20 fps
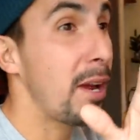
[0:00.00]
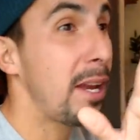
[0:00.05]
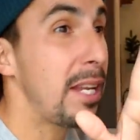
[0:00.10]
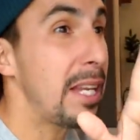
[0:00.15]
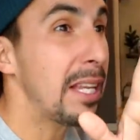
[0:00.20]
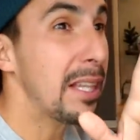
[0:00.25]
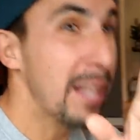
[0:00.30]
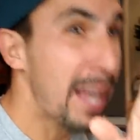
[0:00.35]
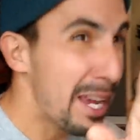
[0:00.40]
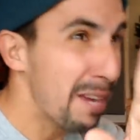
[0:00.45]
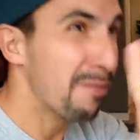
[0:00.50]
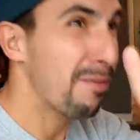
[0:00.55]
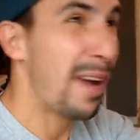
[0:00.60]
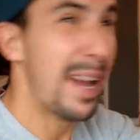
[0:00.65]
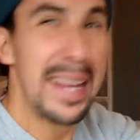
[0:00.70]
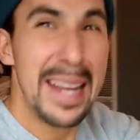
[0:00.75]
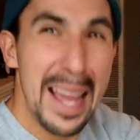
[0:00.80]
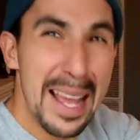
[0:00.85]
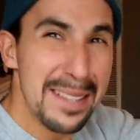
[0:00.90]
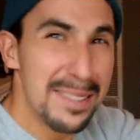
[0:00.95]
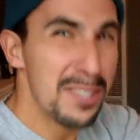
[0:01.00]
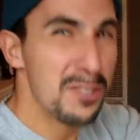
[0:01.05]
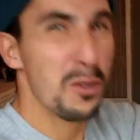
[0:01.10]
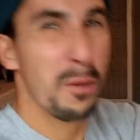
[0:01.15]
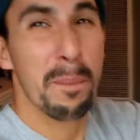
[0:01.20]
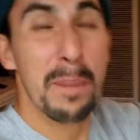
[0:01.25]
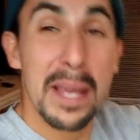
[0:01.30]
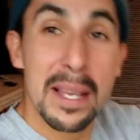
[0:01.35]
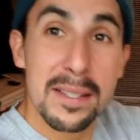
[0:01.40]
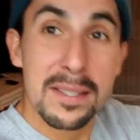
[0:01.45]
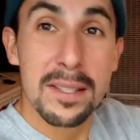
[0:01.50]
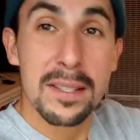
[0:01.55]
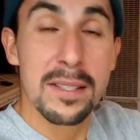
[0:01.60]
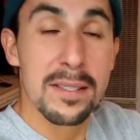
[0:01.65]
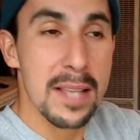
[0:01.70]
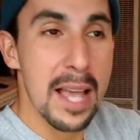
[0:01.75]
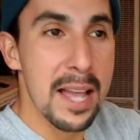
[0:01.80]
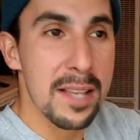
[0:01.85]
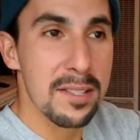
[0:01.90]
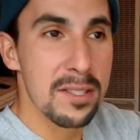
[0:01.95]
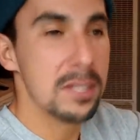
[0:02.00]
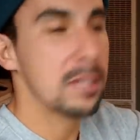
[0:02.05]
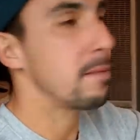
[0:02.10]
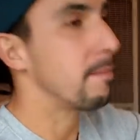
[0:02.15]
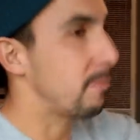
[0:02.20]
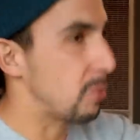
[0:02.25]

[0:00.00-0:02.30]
any like finances or big success,